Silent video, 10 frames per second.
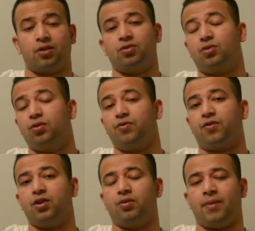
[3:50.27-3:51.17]
to school
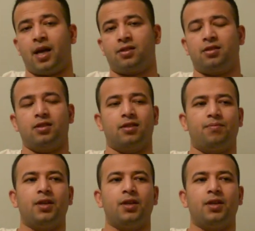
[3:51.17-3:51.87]
for your master's and